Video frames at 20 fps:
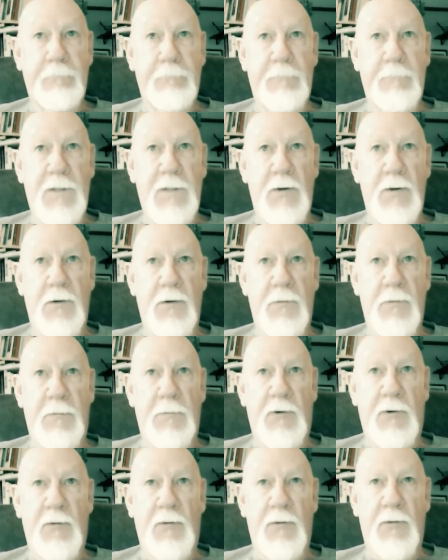You're
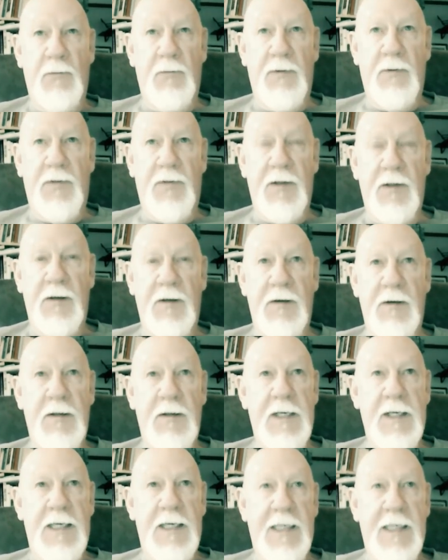born with the
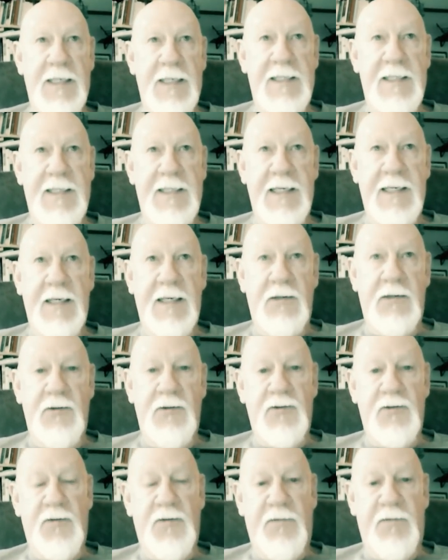instinct to
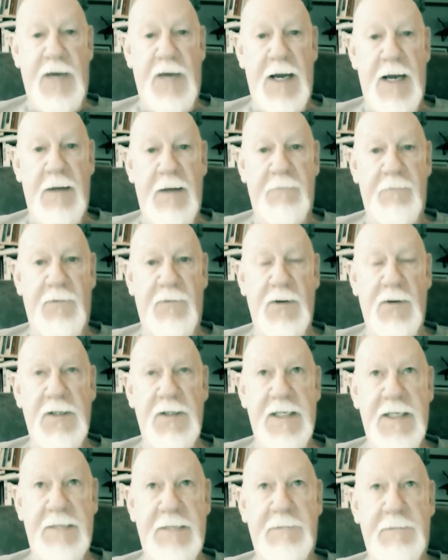survive, for
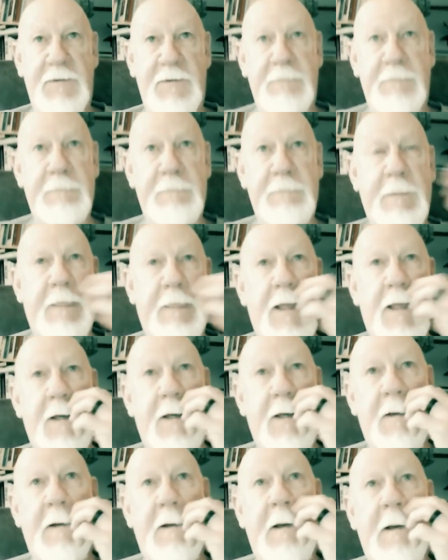example.
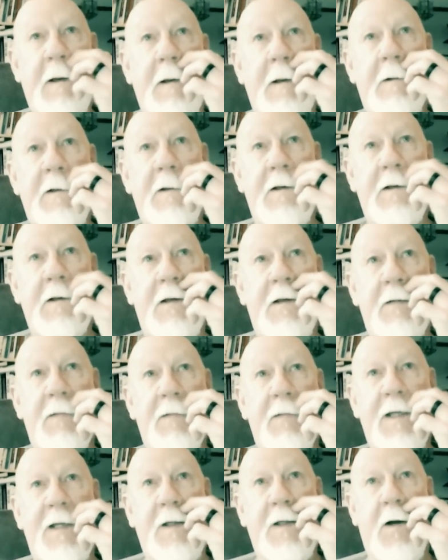You can
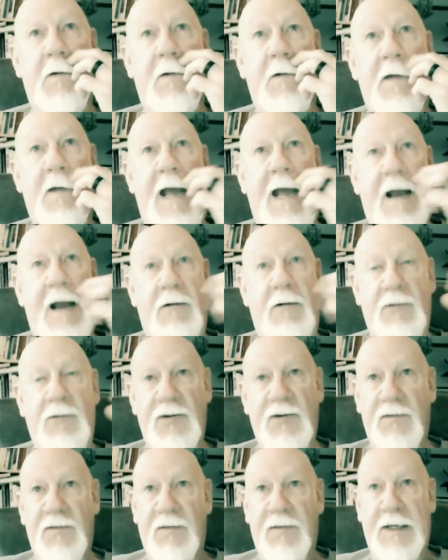be taught how to
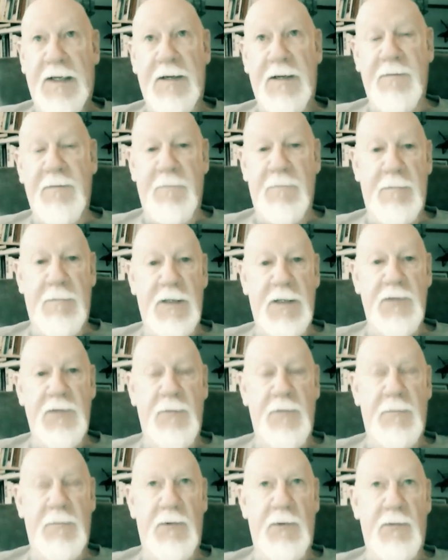survive, but you're
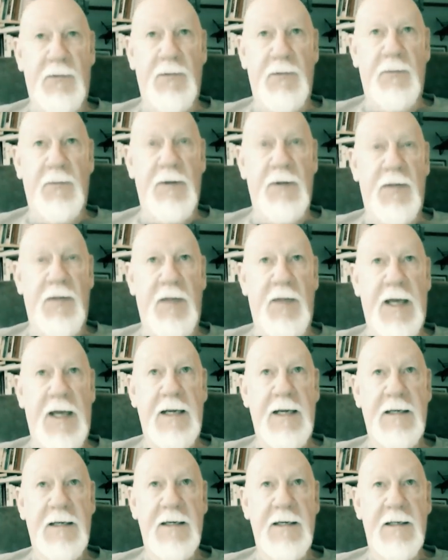born with
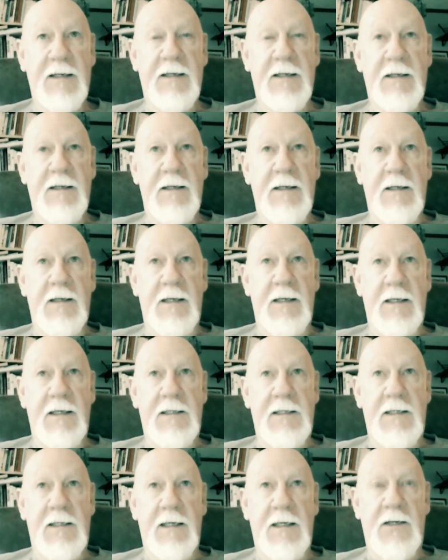that
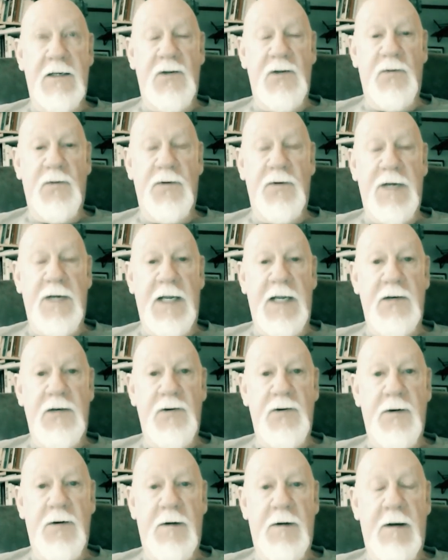instinctual nature.